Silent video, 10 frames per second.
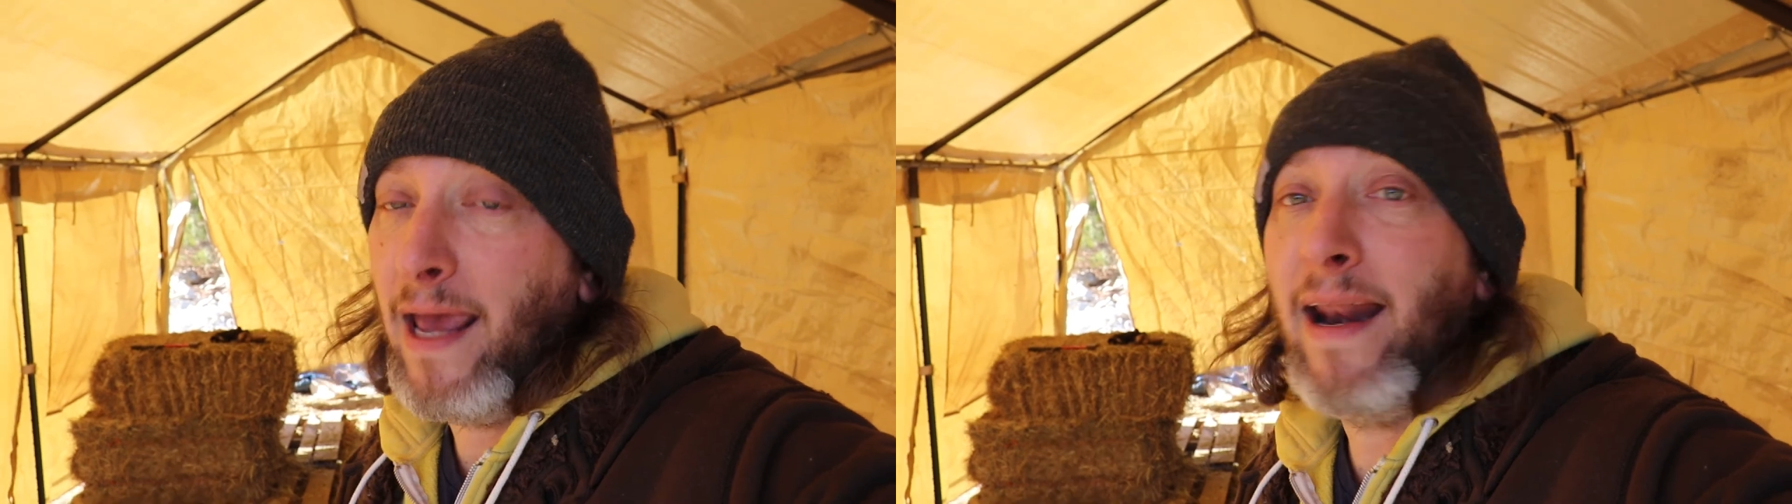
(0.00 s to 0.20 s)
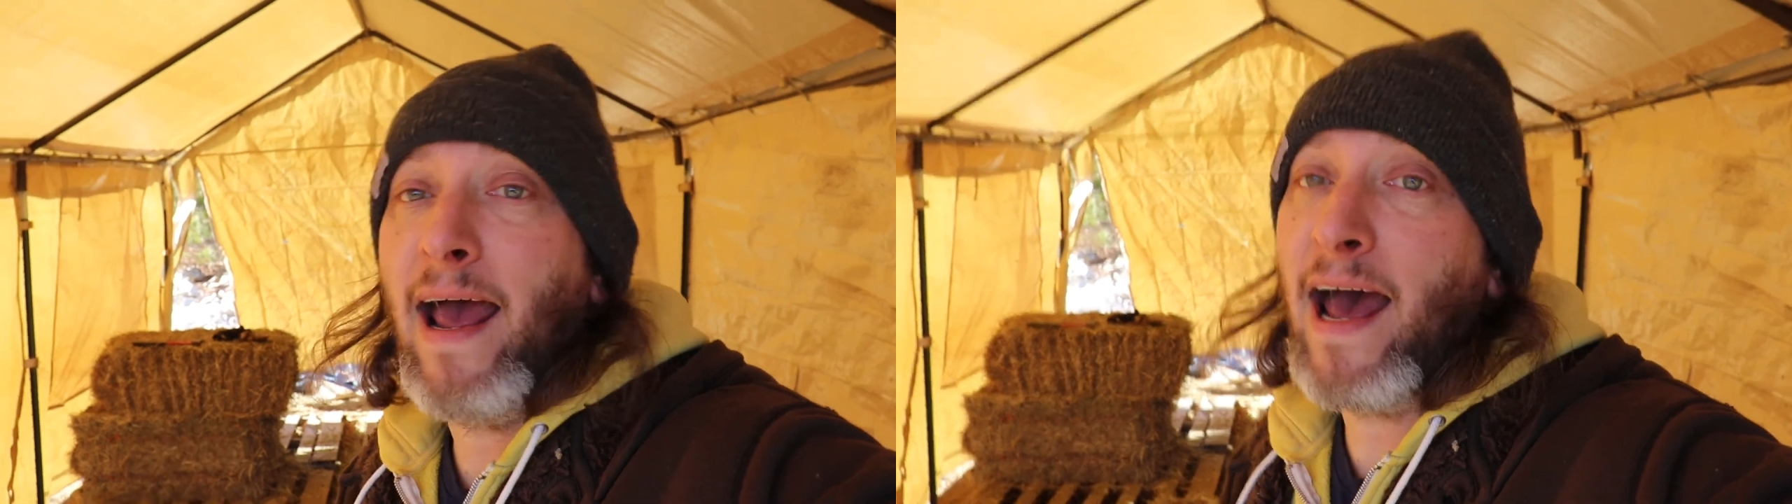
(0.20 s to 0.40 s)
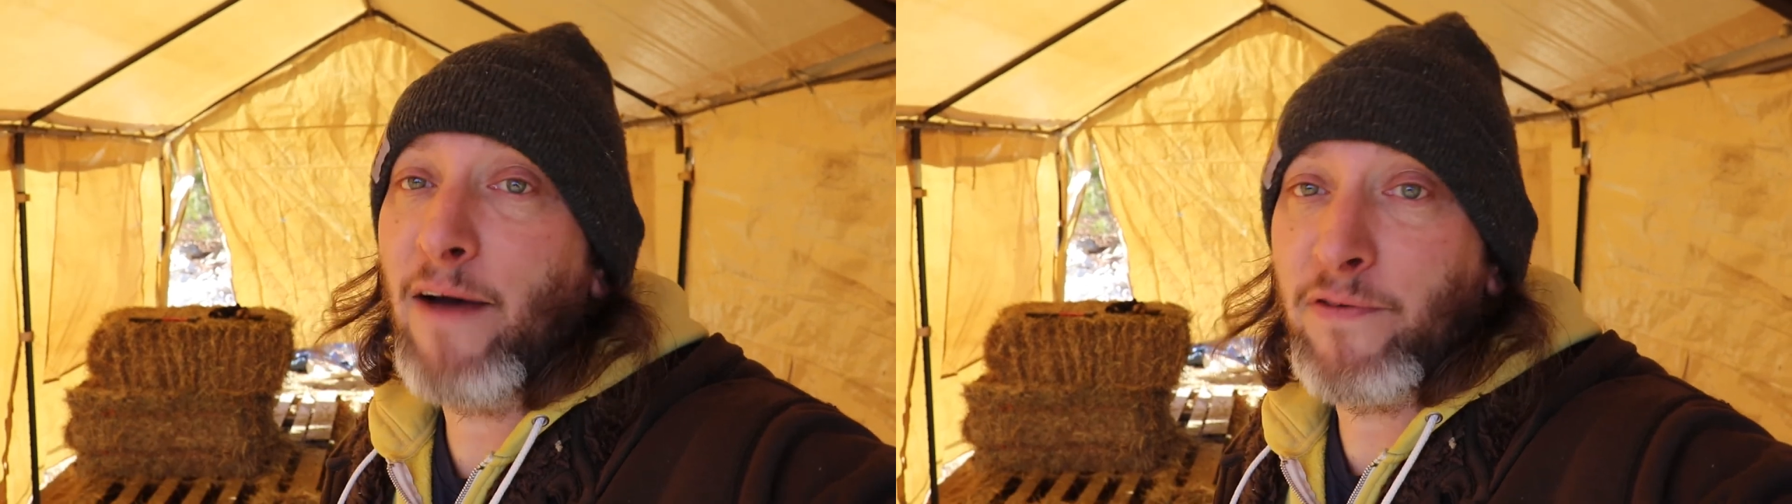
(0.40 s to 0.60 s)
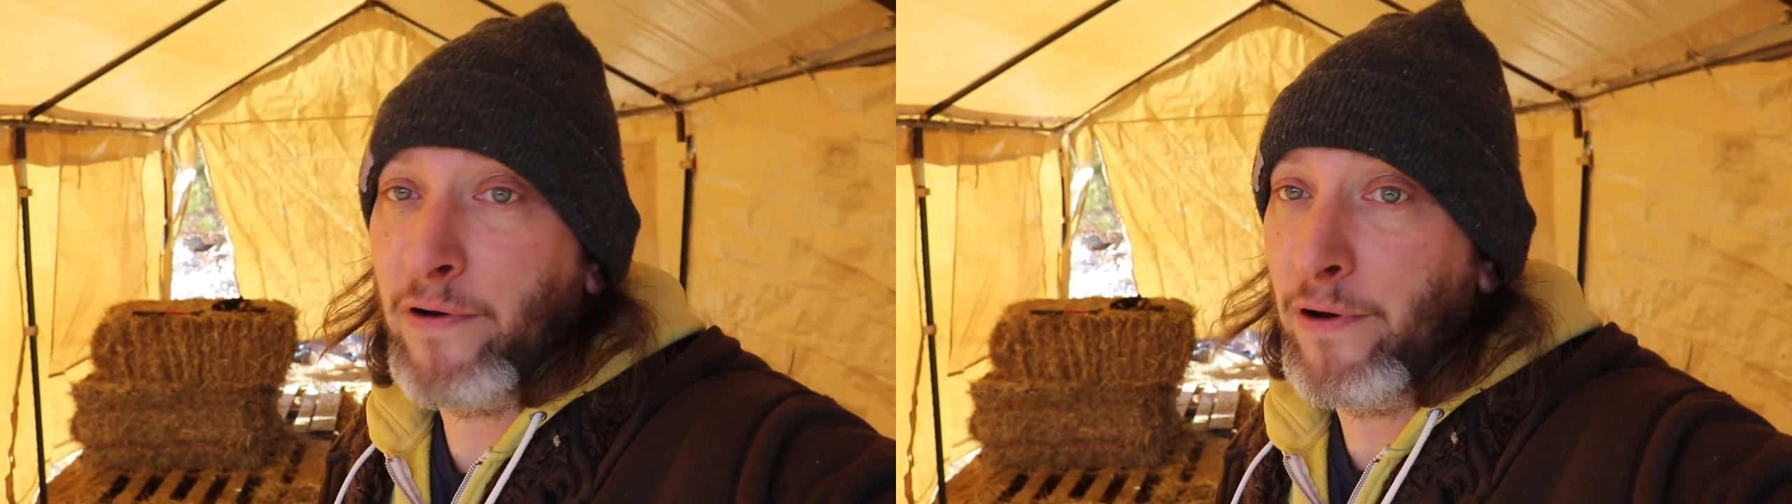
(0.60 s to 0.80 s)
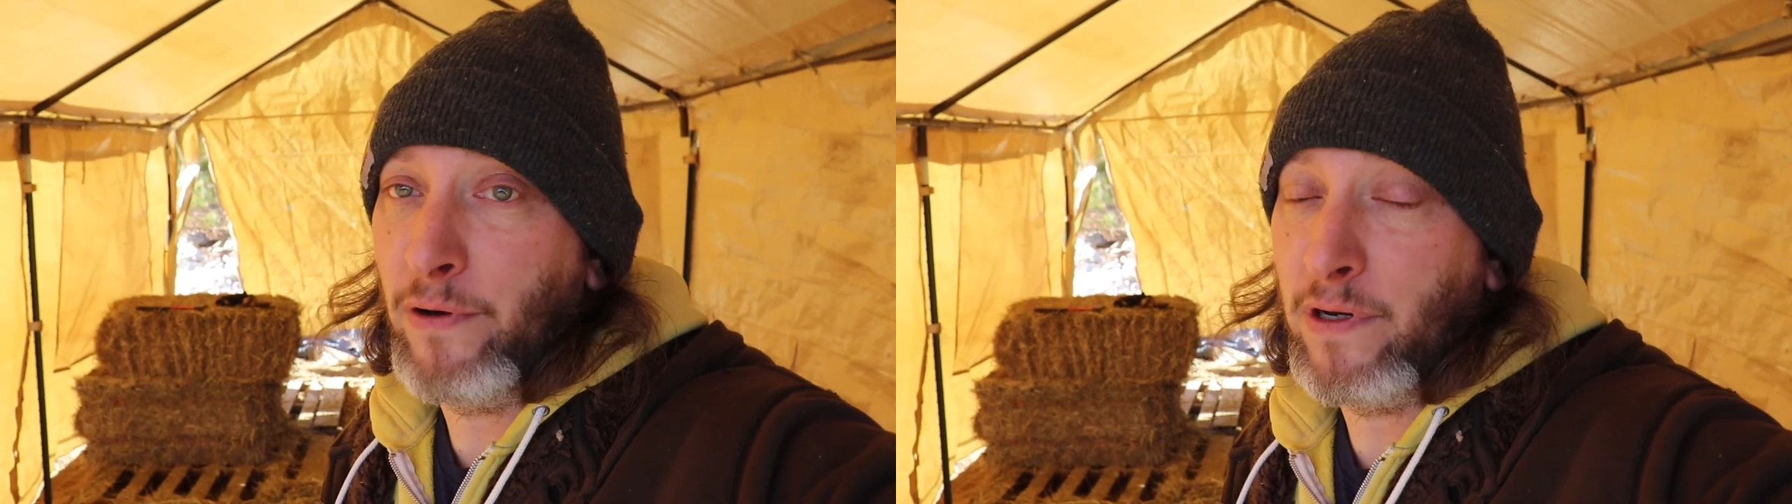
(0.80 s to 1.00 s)
an
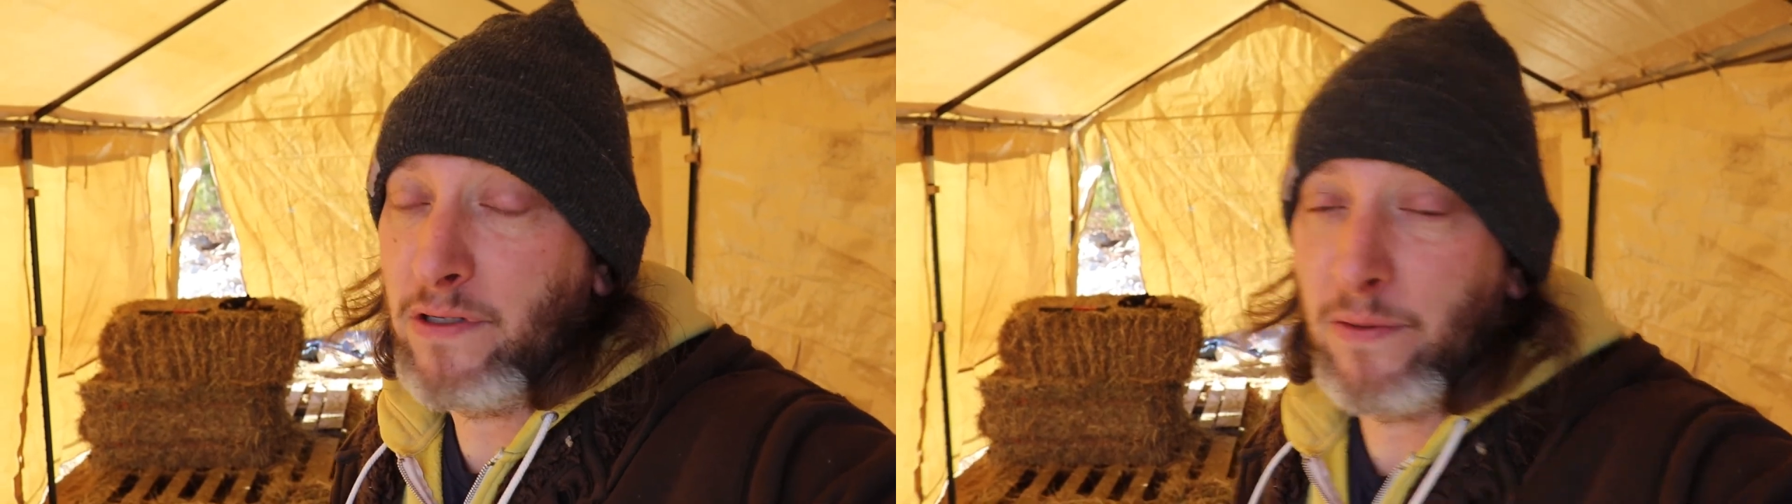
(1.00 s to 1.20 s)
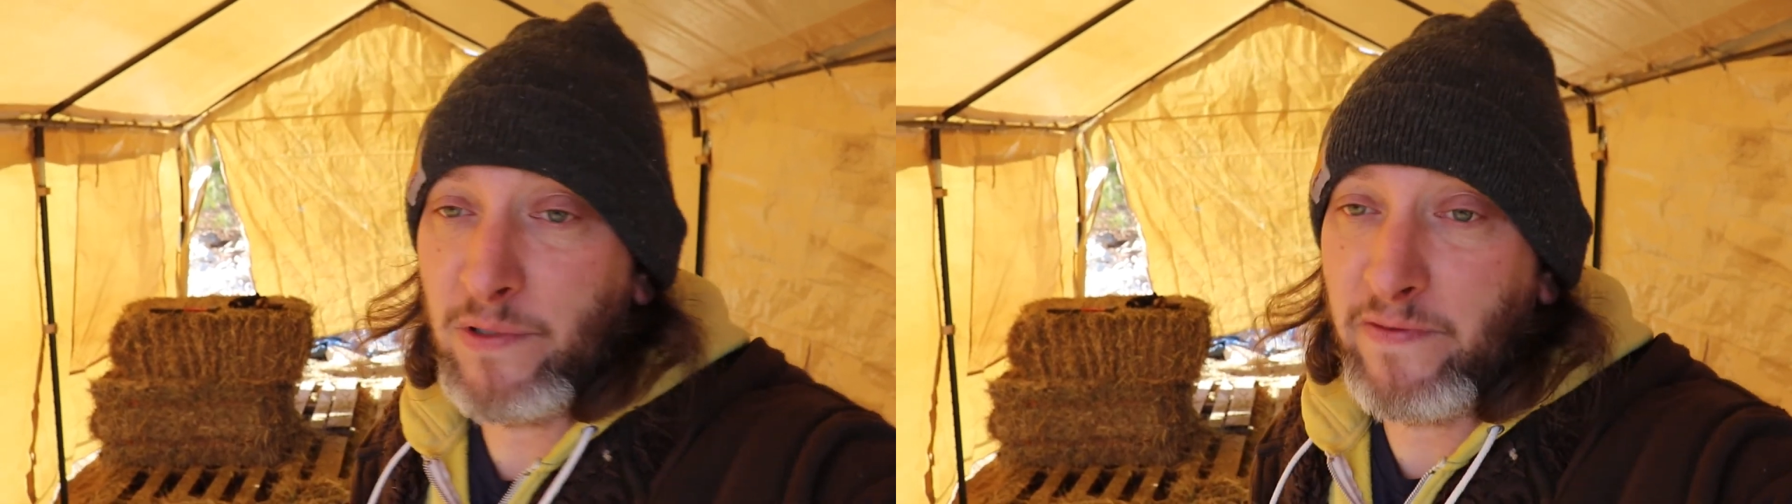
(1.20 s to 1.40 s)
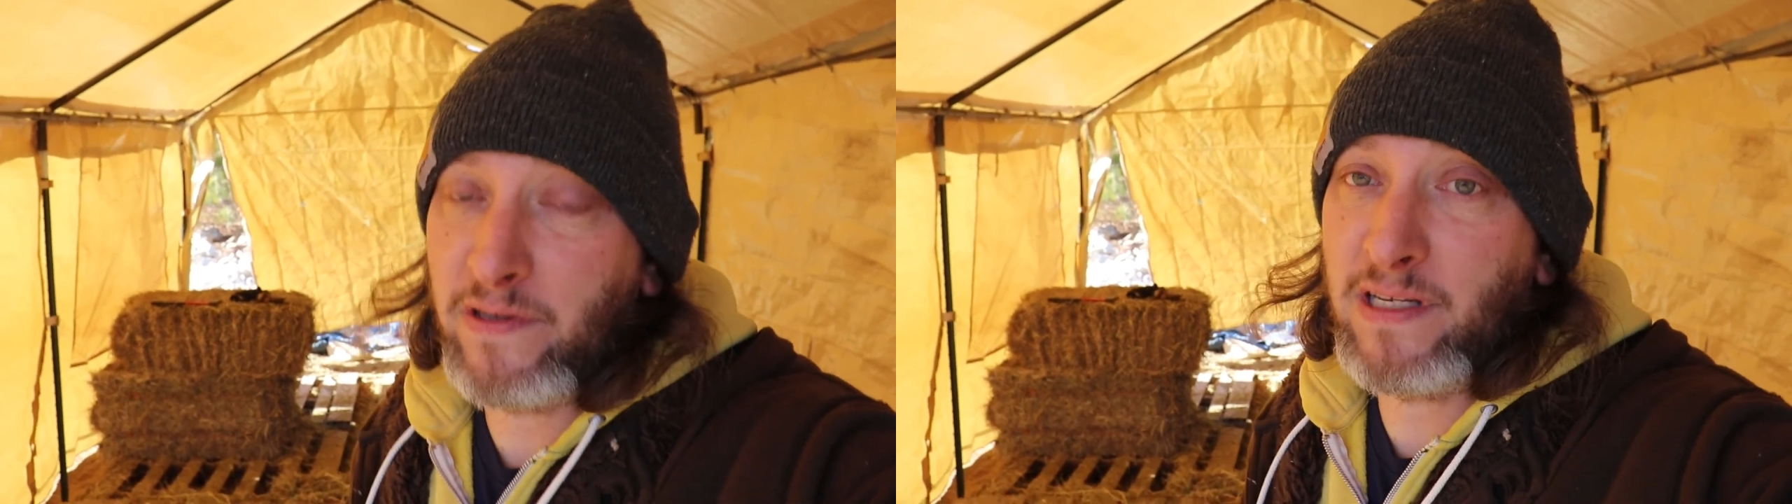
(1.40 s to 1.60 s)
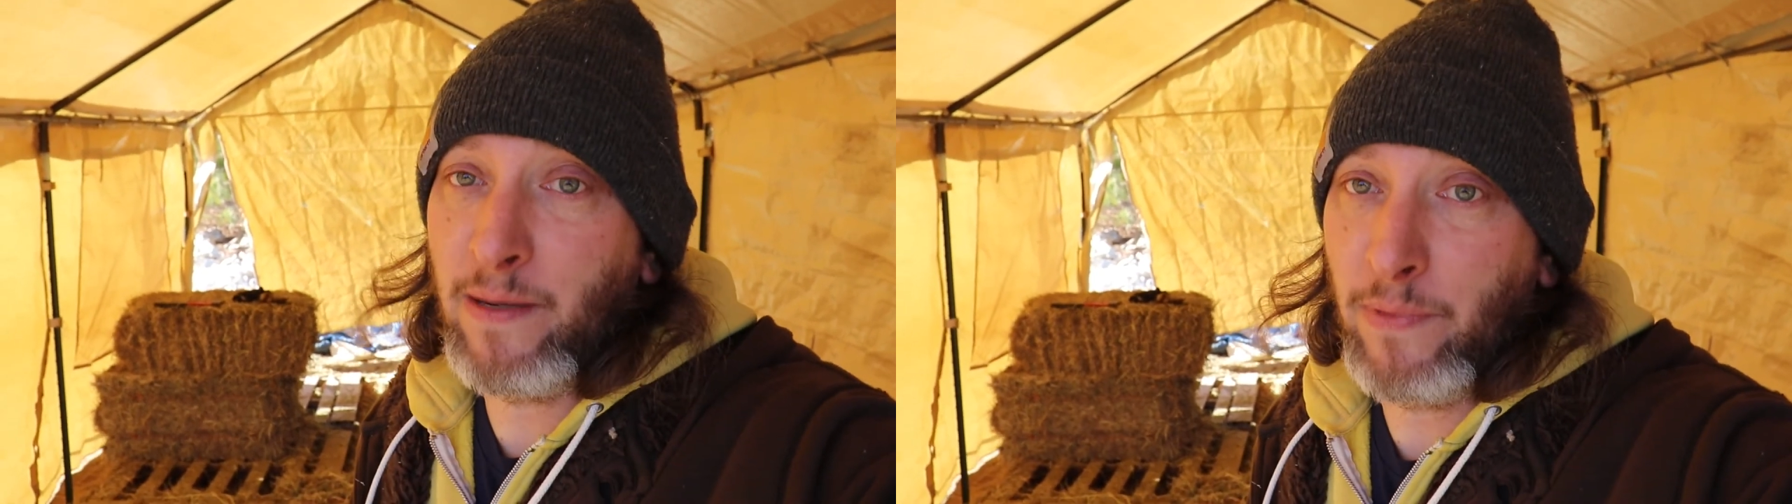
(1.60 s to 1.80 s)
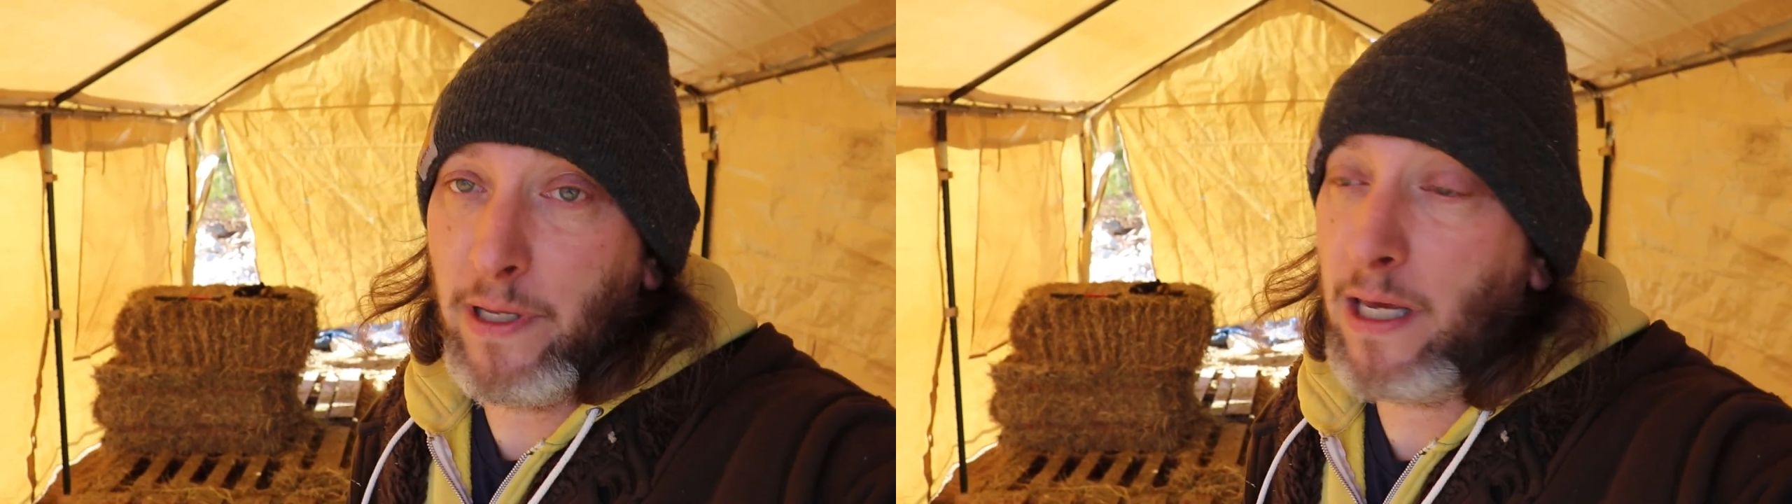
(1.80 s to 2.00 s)
afternoon in terms of
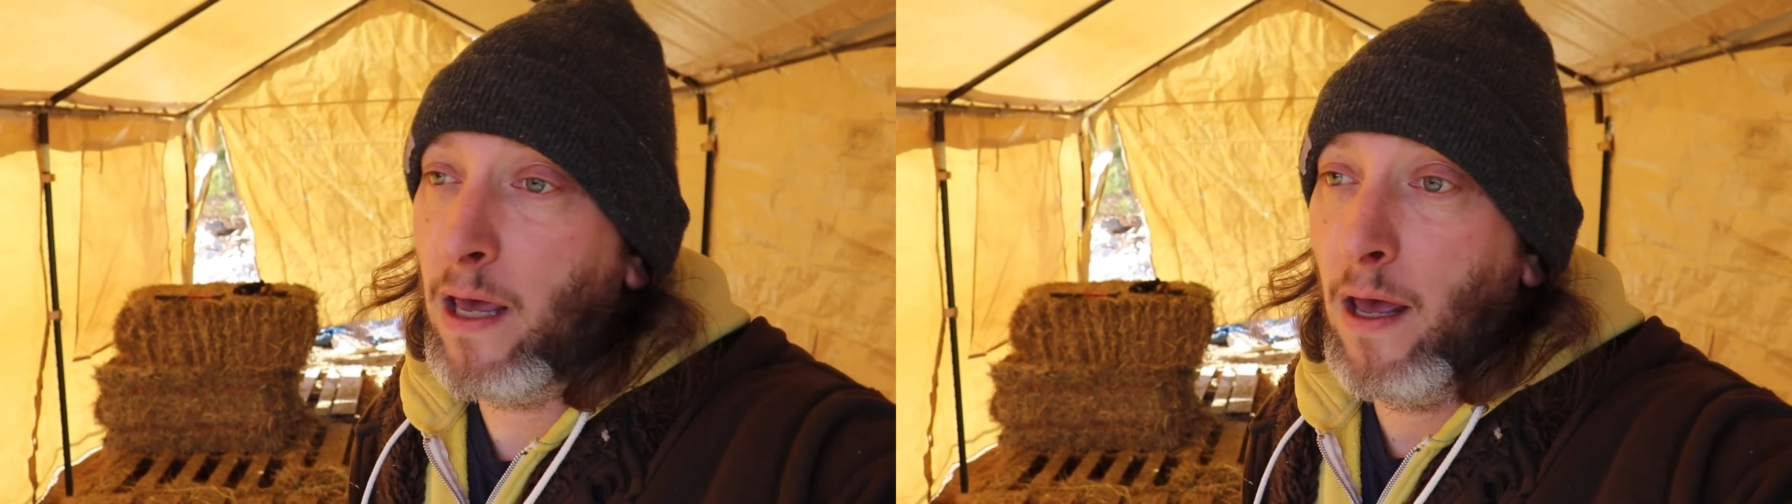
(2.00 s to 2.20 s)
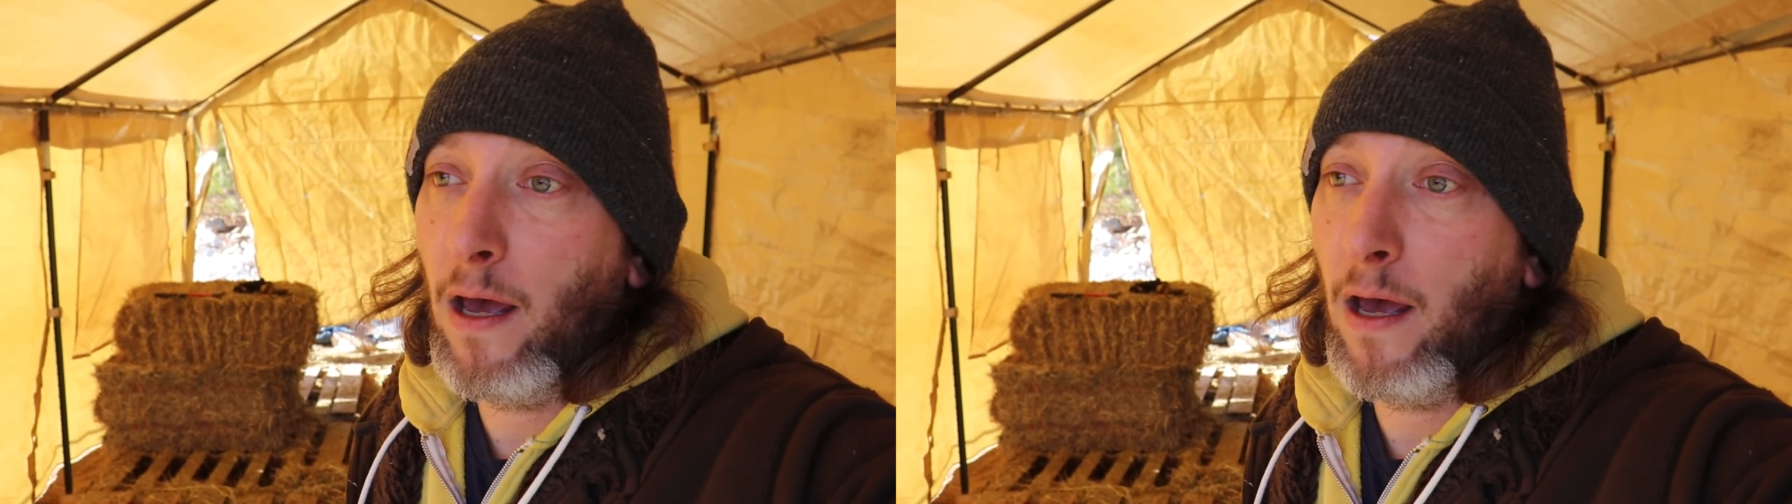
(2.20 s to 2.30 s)
assembly.